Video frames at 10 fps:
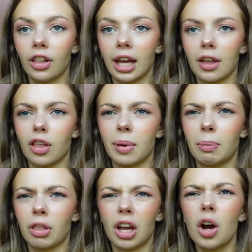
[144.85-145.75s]
Like I think
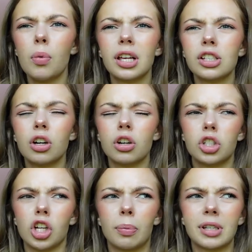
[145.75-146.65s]
people think, oh well, it's not a good
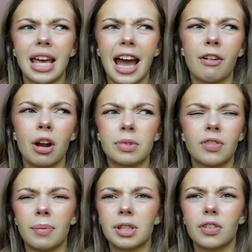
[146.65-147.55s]
dupe because the Airwrap's
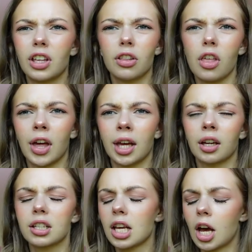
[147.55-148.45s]
famous for the other
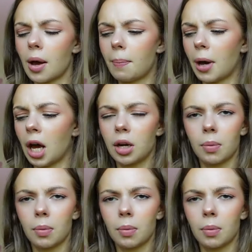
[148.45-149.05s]
things, but